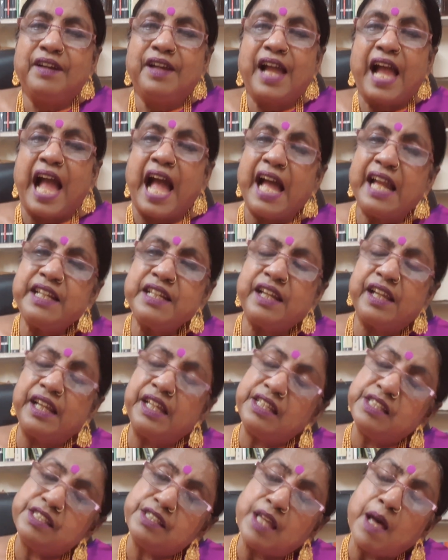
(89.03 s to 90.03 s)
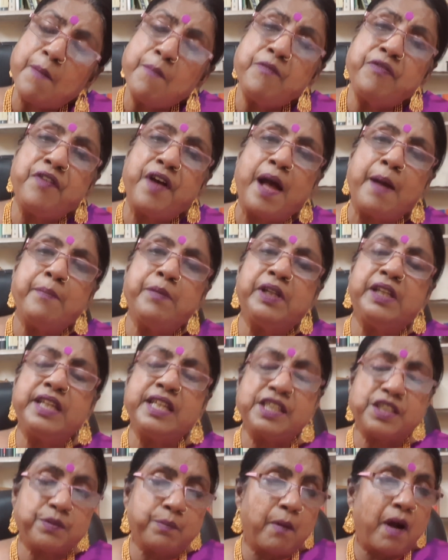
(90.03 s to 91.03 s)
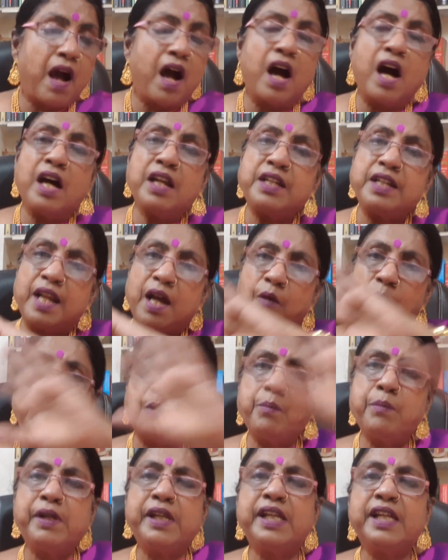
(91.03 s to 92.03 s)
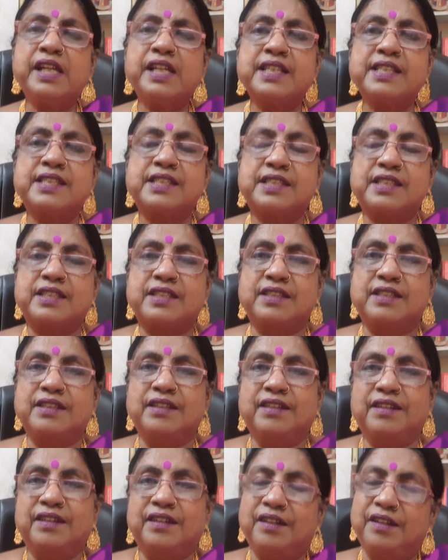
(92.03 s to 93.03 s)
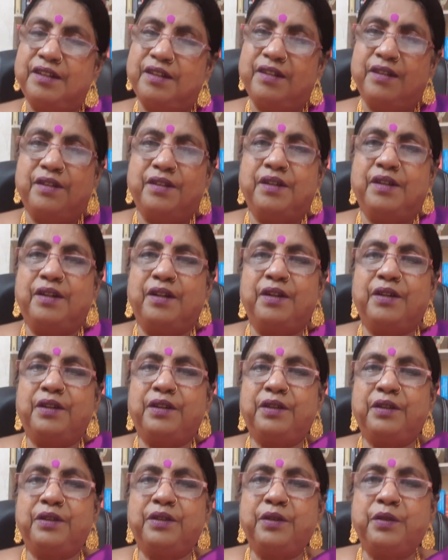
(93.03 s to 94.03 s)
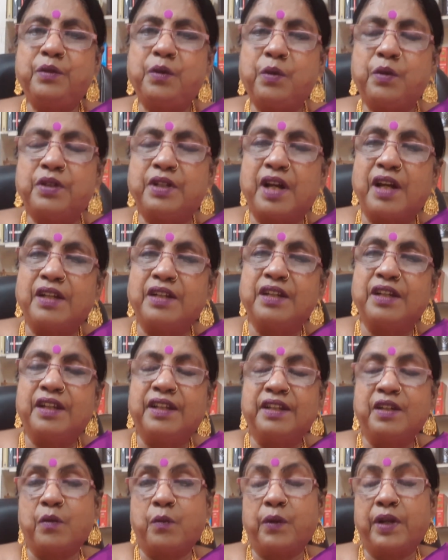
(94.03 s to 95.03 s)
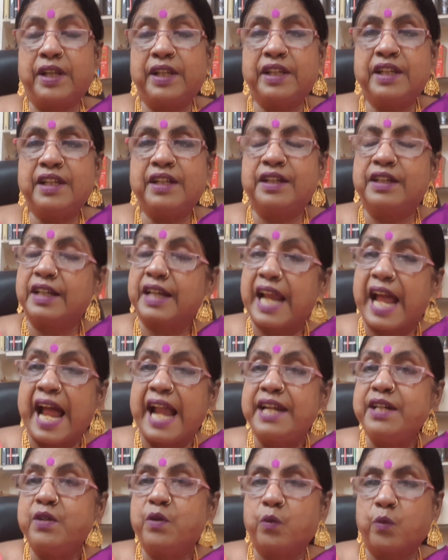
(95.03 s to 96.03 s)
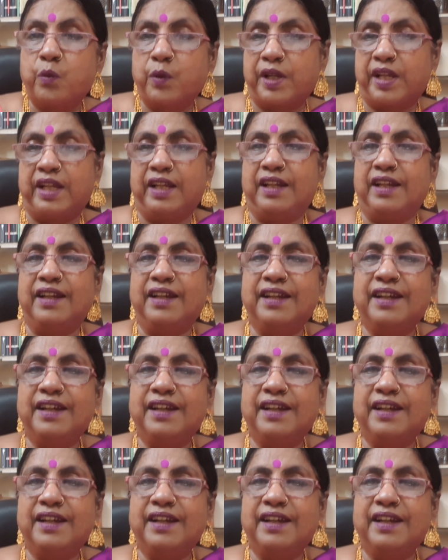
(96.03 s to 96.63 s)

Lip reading: And in some families, Maha Navami is, done in a very grand way.